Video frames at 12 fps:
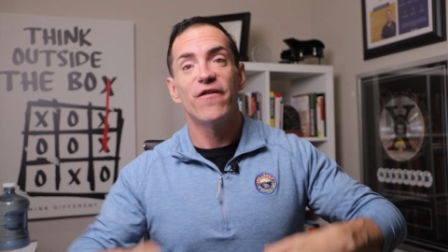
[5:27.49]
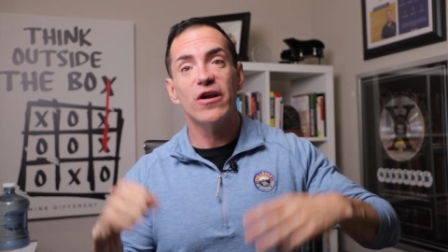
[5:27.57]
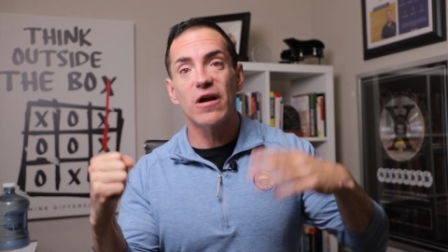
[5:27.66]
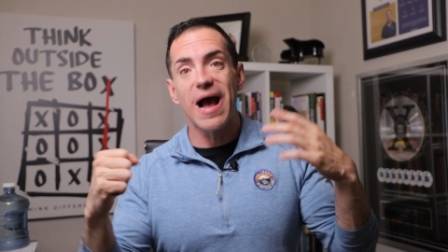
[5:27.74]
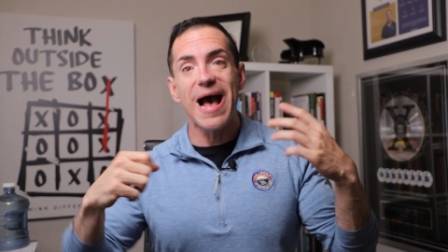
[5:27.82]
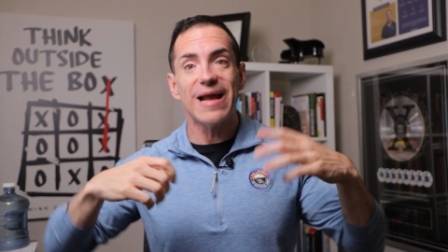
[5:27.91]

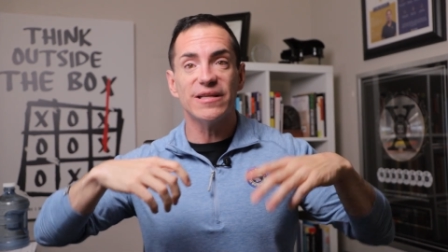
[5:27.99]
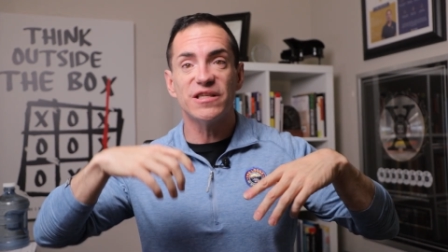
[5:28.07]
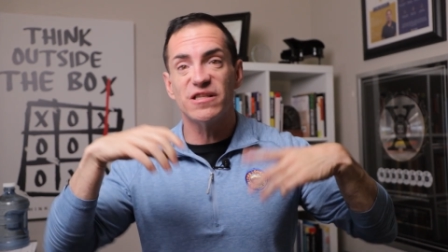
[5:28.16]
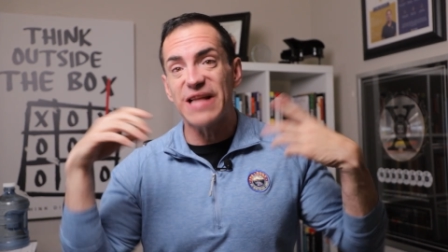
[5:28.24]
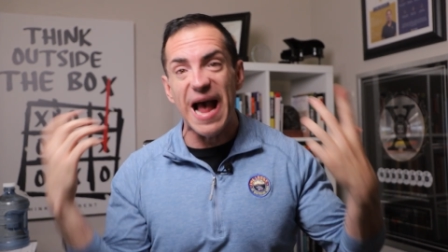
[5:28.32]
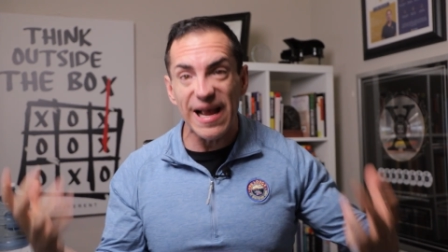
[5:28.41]
figure out how to
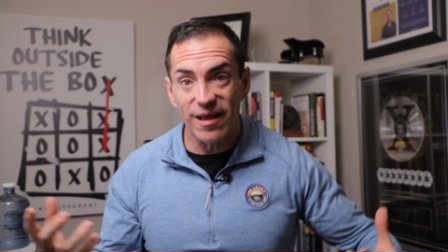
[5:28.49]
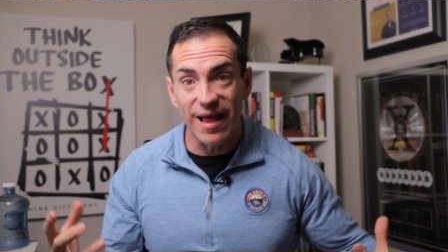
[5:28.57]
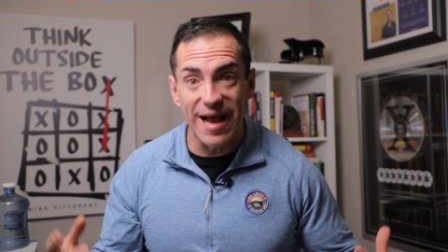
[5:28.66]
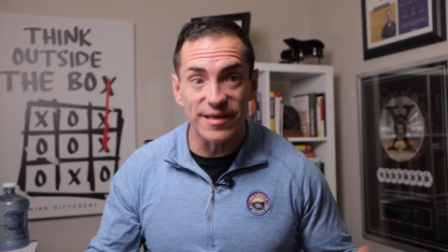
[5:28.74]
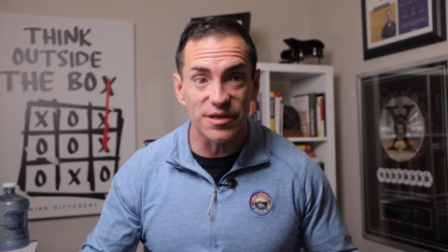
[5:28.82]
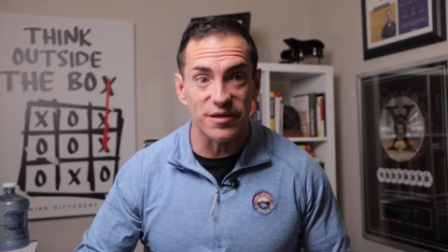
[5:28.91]

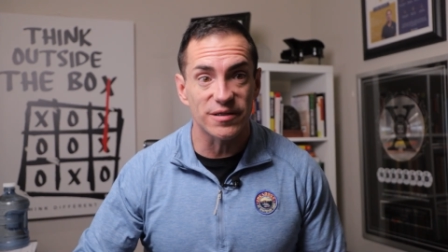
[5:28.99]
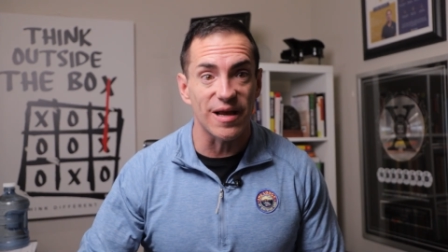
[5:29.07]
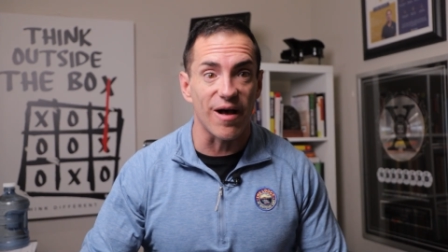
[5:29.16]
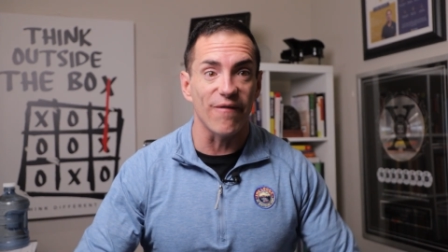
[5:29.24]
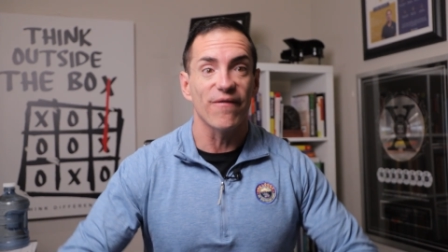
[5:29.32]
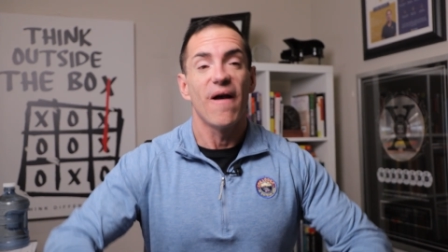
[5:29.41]
stylize
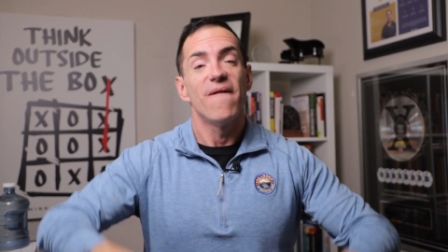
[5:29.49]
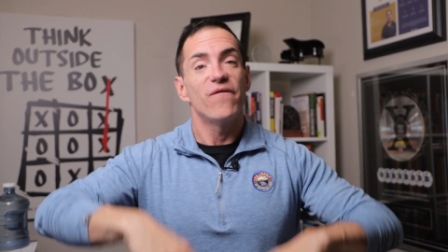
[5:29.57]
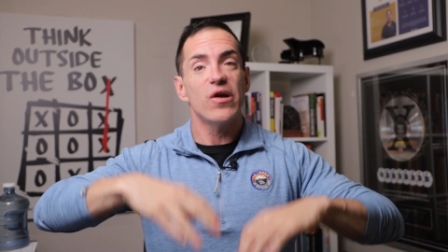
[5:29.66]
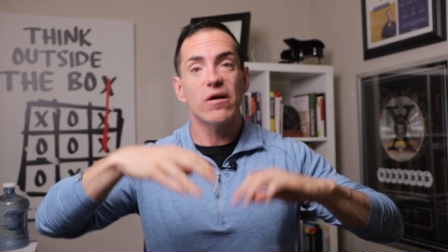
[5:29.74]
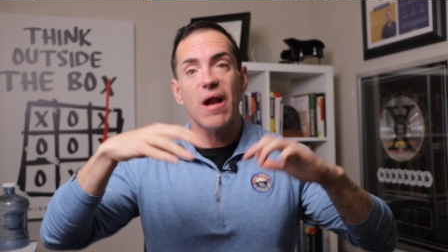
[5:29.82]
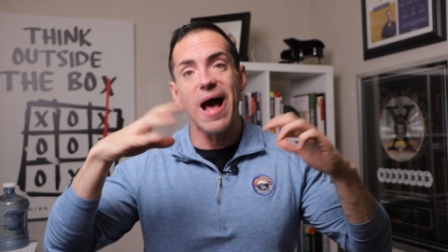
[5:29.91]
yourself,
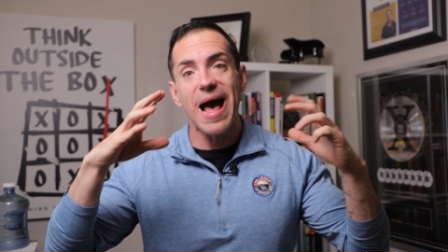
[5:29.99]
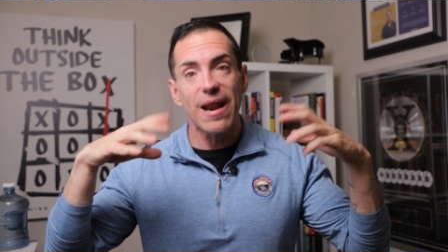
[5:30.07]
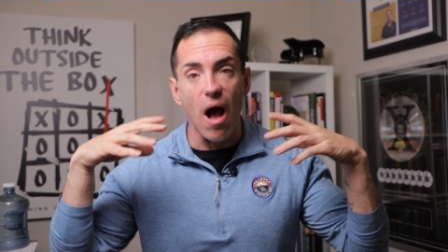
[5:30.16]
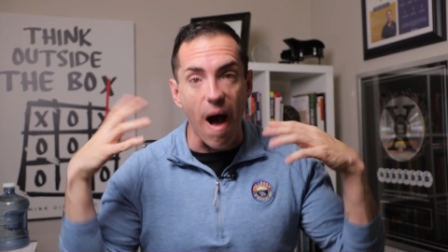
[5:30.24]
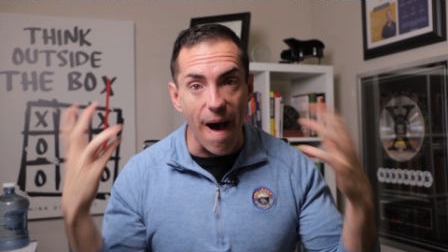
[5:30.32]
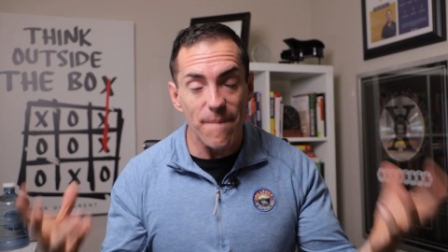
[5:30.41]
figure out how
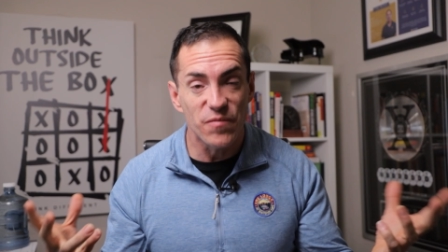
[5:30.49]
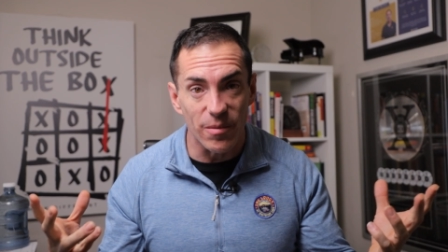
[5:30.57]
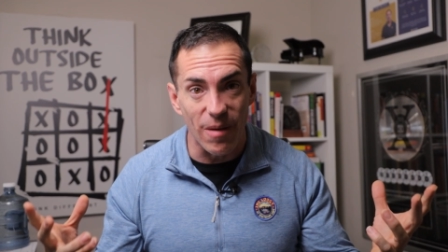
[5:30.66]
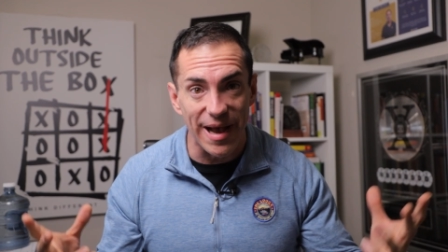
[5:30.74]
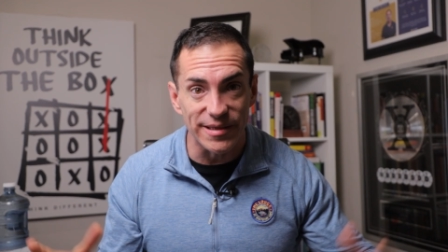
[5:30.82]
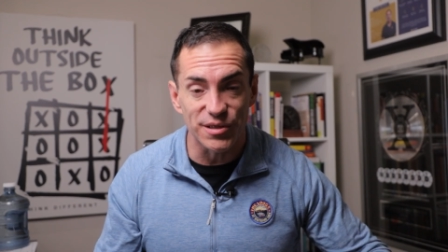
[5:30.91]
to
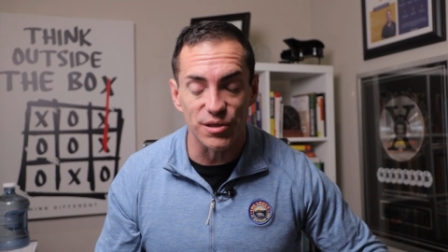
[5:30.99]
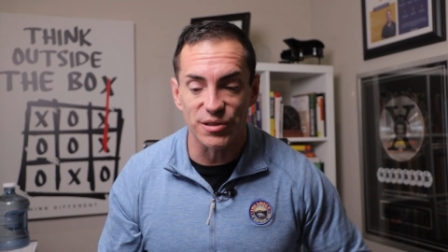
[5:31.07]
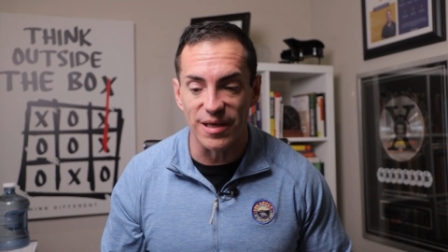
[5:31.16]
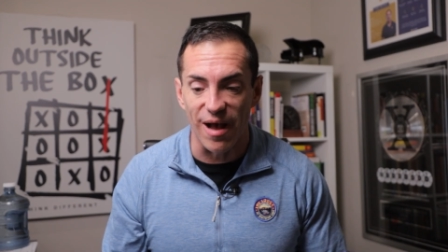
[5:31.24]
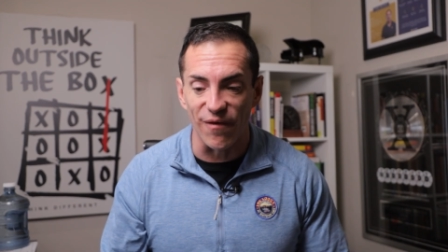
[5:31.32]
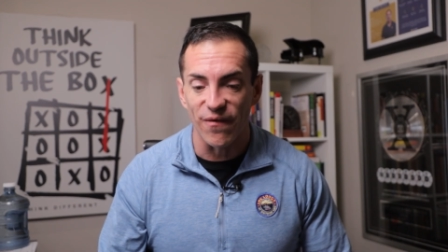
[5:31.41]
optimize
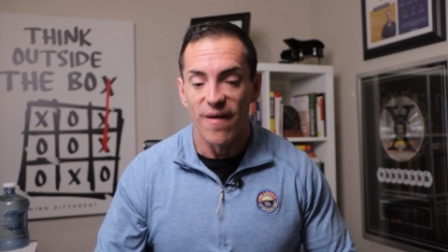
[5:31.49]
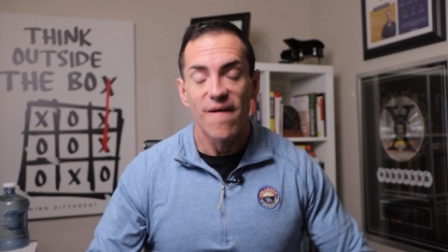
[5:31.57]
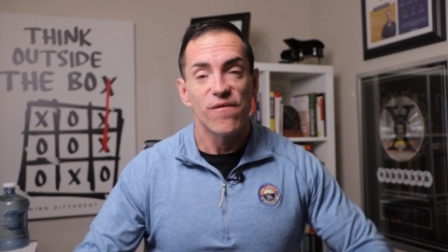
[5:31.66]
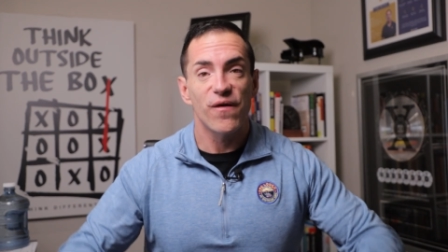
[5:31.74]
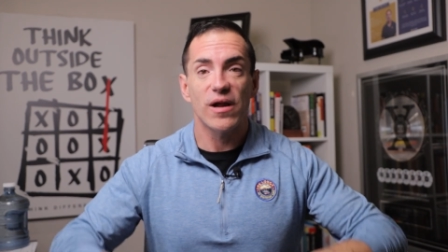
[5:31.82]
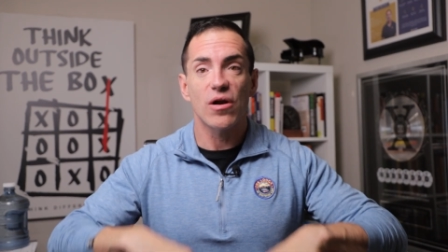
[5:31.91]

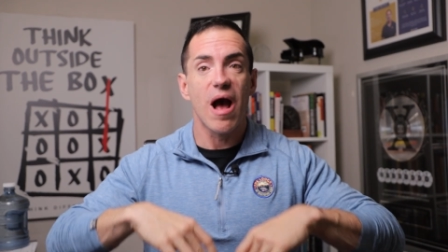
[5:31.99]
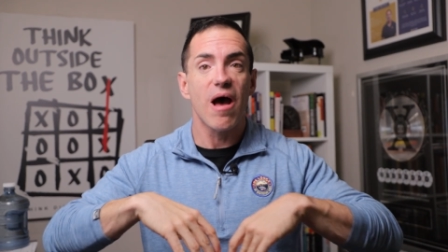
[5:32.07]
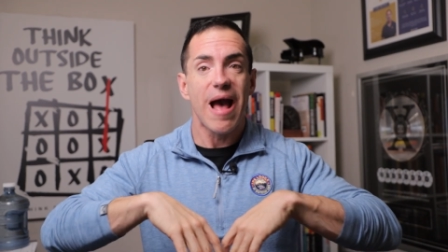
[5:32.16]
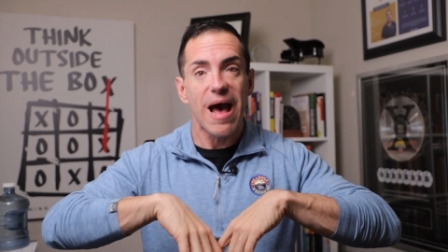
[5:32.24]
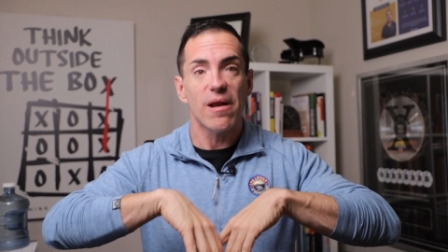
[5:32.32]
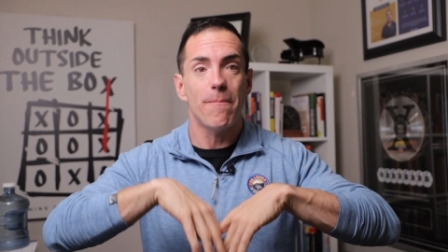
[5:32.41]
yourself, figure
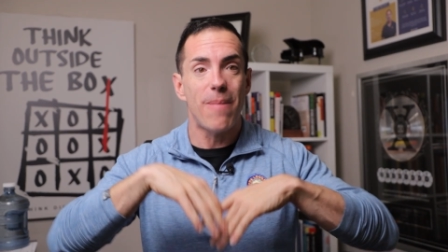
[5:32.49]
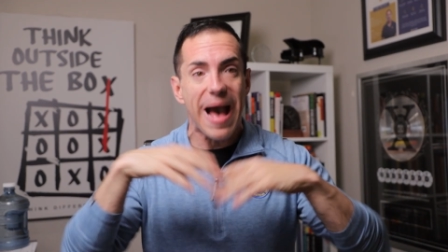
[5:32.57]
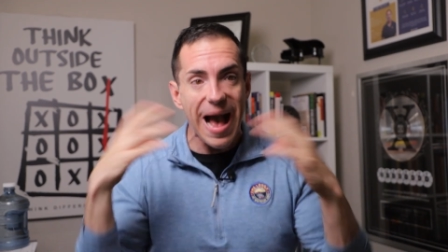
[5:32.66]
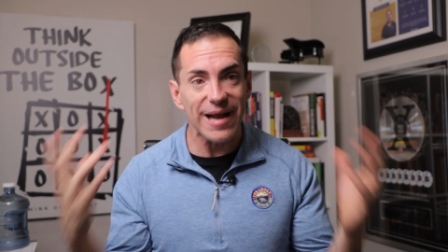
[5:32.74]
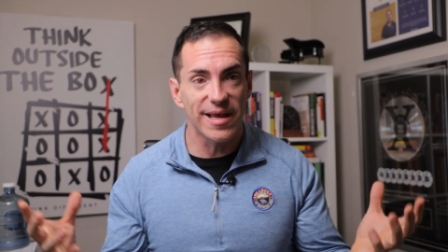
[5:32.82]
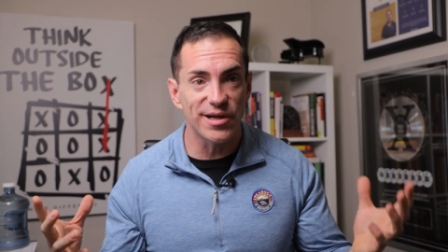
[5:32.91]
out how to
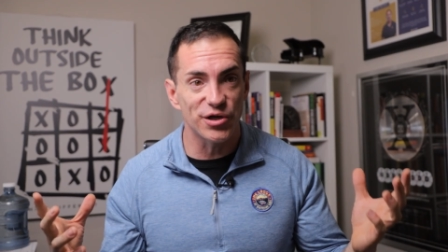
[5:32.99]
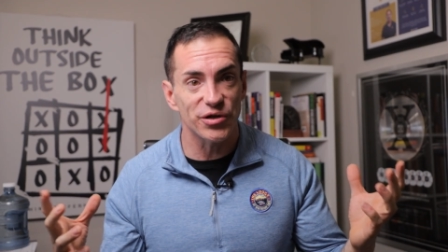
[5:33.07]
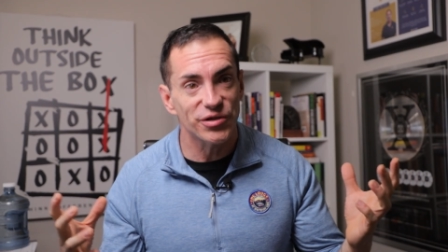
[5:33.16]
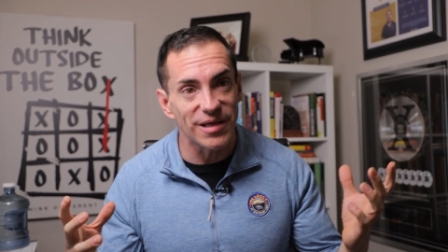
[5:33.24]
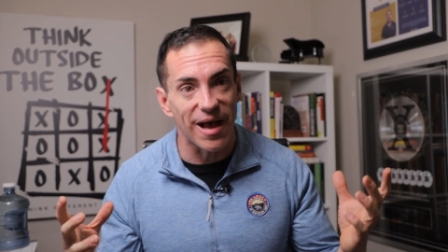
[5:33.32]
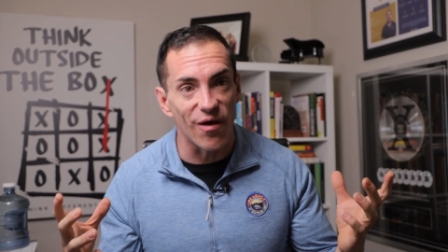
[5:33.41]
package
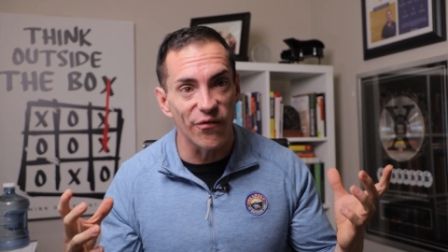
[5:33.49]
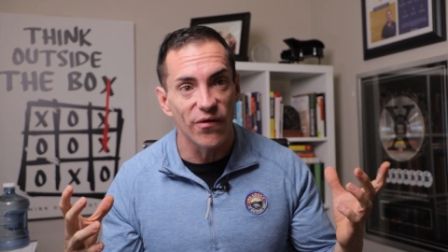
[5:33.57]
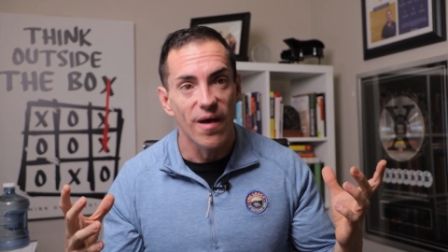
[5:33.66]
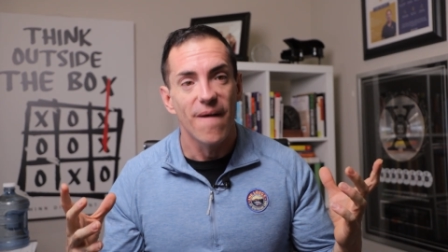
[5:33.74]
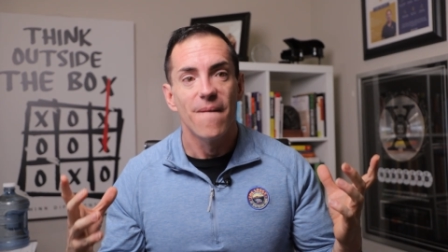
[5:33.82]
yourself.